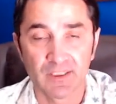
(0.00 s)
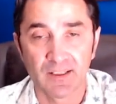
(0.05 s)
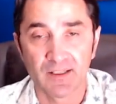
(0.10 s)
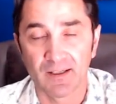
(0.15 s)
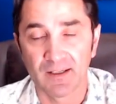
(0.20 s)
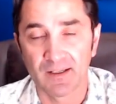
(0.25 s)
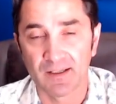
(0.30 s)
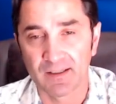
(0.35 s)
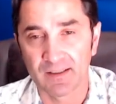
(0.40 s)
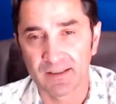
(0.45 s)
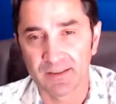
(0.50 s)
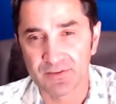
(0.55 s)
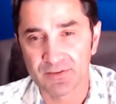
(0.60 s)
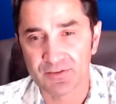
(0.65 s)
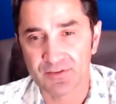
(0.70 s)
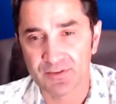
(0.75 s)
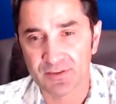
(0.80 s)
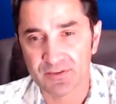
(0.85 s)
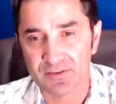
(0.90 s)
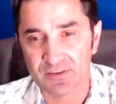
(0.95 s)
Uh, it's
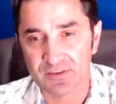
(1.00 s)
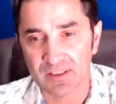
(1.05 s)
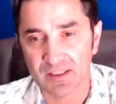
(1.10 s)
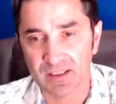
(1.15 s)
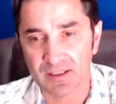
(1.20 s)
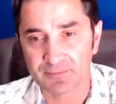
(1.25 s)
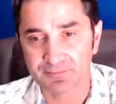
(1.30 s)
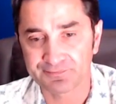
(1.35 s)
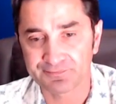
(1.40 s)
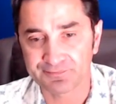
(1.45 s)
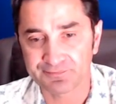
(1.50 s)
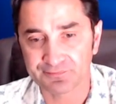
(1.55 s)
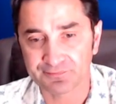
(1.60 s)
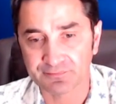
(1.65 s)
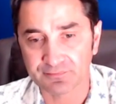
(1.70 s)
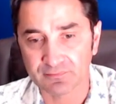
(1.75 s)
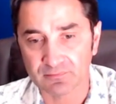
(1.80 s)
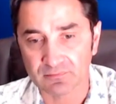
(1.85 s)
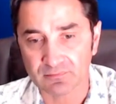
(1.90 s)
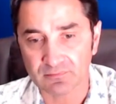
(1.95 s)
just um,
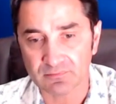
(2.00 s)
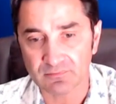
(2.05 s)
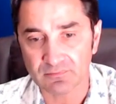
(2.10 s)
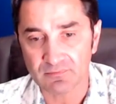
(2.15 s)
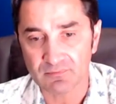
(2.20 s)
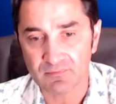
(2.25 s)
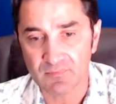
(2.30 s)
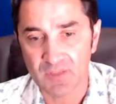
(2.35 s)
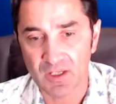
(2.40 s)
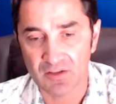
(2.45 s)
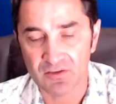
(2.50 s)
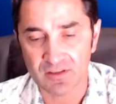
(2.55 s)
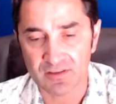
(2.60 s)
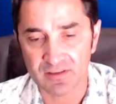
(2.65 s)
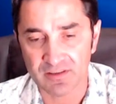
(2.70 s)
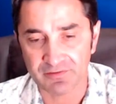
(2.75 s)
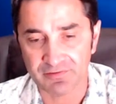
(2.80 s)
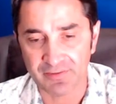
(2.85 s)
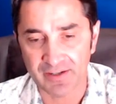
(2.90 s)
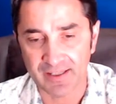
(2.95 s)
it's just the
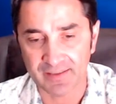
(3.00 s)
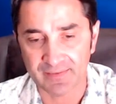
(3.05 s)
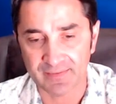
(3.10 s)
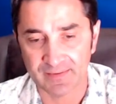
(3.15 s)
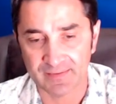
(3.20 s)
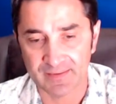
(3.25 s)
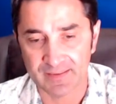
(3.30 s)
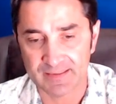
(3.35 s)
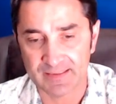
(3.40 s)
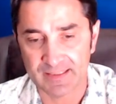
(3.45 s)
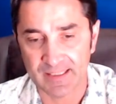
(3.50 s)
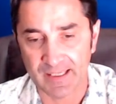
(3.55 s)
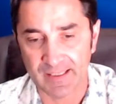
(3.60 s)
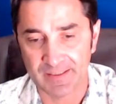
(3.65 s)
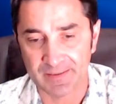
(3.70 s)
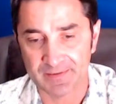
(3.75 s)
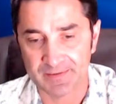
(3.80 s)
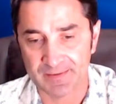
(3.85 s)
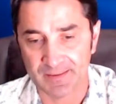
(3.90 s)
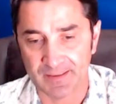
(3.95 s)
fact that this guy
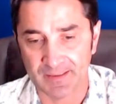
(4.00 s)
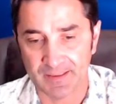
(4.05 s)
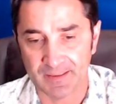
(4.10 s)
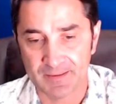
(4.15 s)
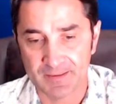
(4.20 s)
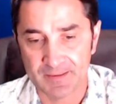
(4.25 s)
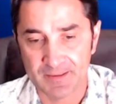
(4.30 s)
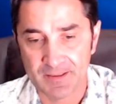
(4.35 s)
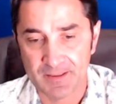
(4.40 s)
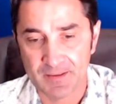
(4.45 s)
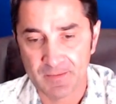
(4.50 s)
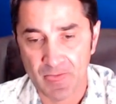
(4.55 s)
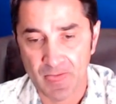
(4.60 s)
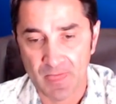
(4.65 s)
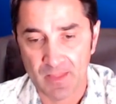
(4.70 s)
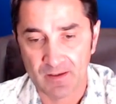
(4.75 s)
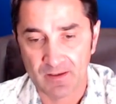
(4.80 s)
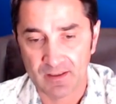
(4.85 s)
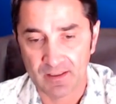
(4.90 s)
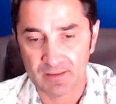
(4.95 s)
is uh,
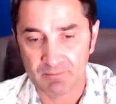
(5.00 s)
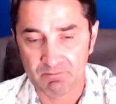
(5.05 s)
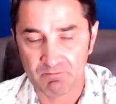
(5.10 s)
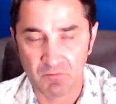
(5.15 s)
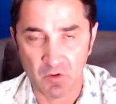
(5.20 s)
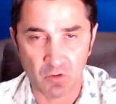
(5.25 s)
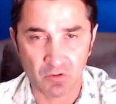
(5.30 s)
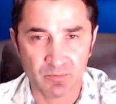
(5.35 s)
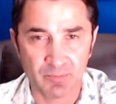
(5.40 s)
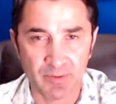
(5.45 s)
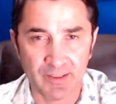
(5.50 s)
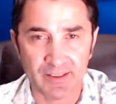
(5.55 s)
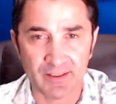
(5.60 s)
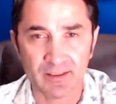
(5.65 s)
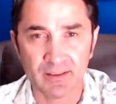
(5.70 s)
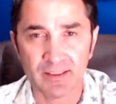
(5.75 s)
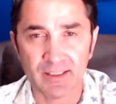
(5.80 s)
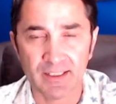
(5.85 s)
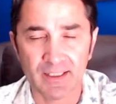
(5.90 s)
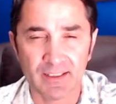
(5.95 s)
knows
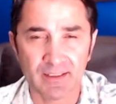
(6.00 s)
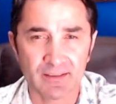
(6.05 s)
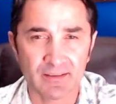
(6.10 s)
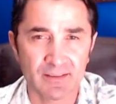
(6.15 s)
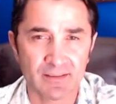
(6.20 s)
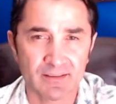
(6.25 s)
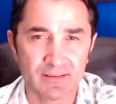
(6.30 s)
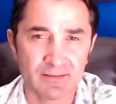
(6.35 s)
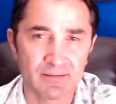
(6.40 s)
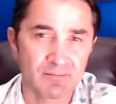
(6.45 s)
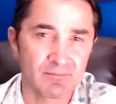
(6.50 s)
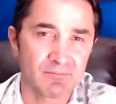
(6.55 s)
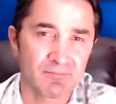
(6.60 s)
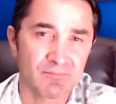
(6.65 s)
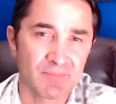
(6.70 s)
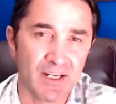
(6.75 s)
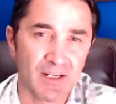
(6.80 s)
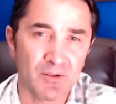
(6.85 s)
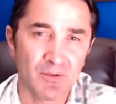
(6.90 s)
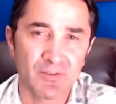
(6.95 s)
better and it's
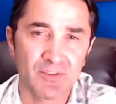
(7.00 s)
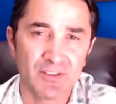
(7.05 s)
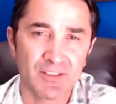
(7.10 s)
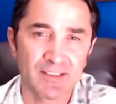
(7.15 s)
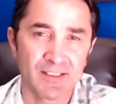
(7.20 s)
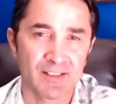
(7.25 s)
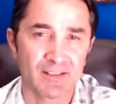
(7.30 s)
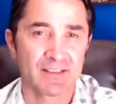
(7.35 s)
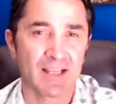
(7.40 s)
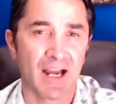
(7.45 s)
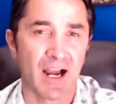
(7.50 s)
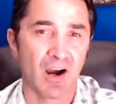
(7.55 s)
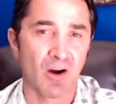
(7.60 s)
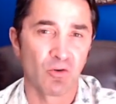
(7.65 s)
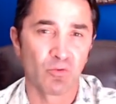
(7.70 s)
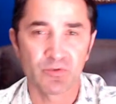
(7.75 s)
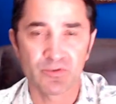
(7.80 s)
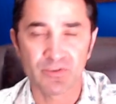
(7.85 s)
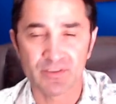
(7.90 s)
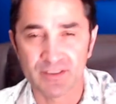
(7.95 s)
I don't think there are
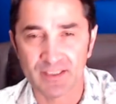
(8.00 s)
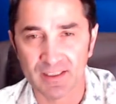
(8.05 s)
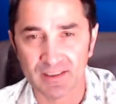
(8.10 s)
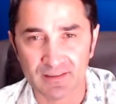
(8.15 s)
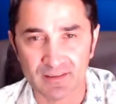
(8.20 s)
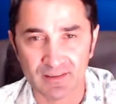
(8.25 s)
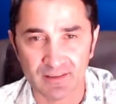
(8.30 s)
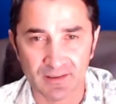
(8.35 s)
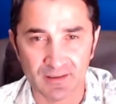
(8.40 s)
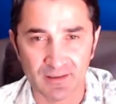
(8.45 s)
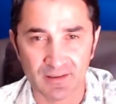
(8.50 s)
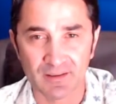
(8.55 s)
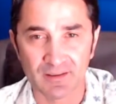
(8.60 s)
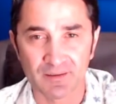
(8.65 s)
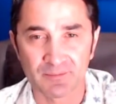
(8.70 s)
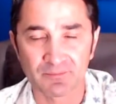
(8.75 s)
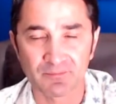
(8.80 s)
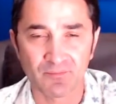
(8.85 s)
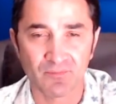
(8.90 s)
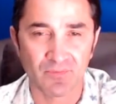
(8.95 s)
doubts that uh,
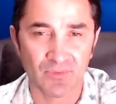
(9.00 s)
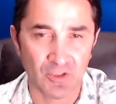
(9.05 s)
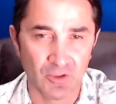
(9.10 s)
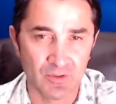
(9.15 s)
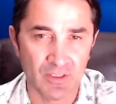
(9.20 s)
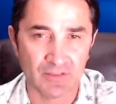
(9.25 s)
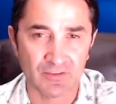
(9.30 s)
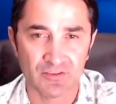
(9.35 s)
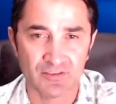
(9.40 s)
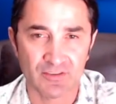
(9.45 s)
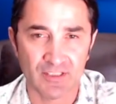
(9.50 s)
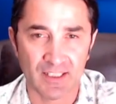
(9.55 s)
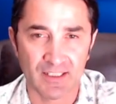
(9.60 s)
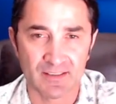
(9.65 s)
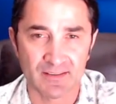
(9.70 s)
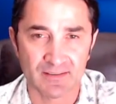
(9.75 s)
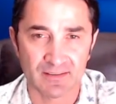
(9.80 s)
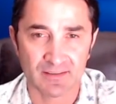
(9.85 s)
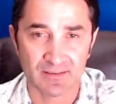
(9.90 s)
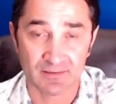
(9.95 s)
United
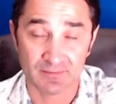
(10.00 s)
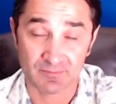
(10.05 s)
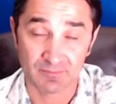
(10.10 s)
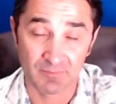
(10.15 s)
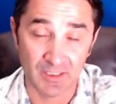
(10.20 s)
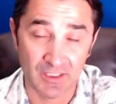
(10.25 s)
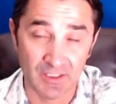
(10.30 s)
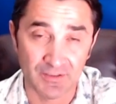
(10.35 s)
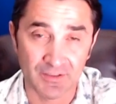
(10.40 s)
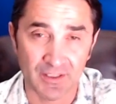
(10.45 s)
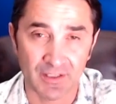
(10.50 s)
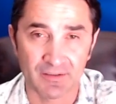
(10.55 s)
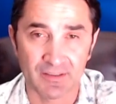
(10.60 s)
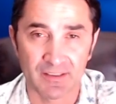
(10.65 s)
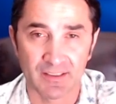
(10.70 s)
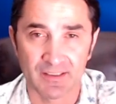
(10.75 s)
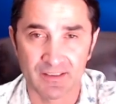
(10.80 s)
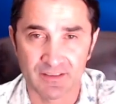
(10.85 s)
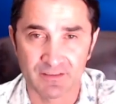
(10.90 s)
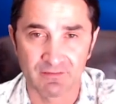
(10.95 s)
States military
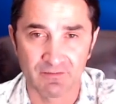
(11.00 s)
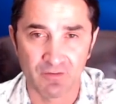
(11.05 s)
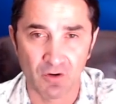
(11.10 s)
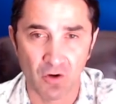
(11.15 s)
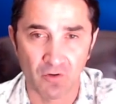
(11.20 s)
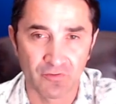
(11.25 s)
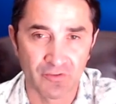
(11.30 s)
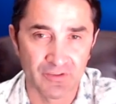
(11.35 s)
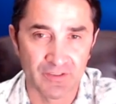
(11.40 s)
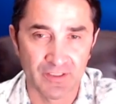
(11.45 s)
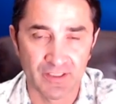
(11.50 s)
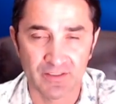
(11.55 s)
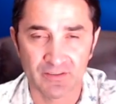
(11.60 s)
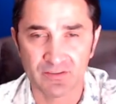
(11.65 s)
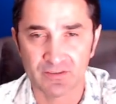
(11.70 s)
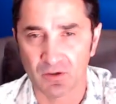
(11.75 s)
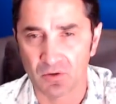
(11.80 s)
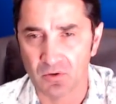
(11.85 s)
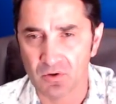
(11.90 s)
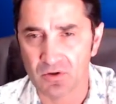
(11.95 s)
is involved in this
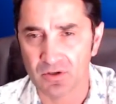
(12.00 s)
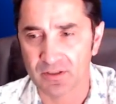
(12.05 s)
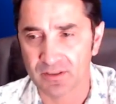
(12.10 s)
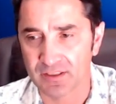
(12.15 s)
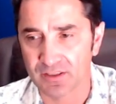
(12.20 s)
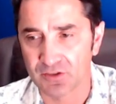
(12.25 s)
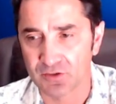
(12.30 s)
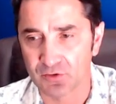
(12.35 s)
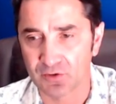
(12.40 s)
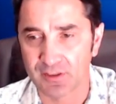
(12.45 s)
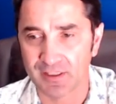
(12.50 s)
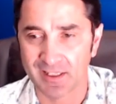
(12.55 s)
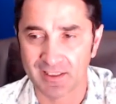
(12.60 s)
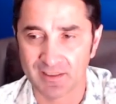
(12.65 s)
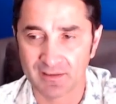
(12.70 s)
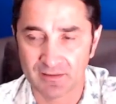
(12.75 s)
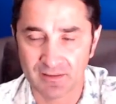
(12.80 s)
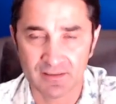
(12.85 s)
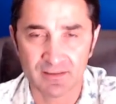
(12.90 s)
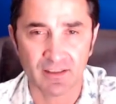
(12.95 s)
or the UK.
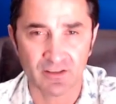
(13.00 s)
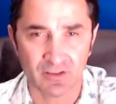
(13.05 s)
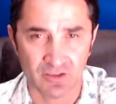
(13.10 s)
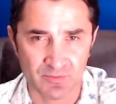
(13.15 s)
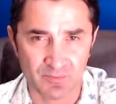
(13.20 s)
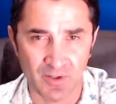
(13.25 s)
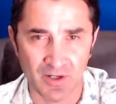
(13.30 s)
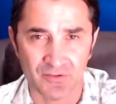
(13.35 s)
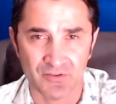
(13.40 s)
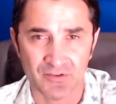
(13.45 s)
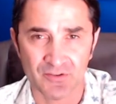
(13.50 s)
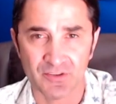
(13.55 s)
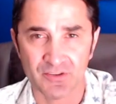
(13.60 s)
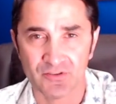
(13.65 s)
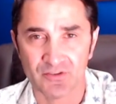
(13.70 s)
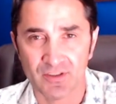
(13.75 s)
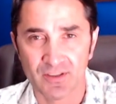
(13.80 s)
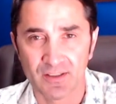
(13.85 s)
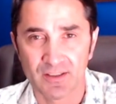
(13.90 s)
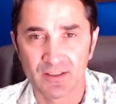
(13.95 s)
These are the sponsors
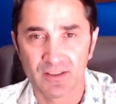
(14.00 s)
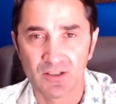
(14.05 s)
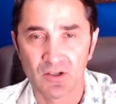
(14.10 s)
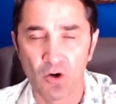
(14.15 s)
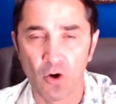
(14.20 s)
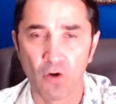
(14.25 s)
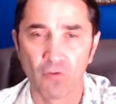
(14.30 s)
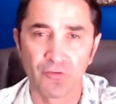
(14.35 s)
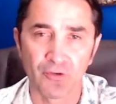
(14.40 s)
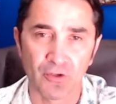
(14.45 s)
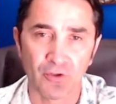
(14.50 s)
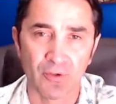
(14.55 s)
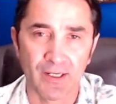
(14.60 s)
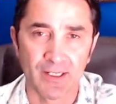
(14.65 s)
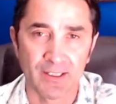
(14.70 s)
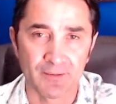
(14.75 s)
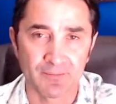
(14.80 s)
of Ukraine.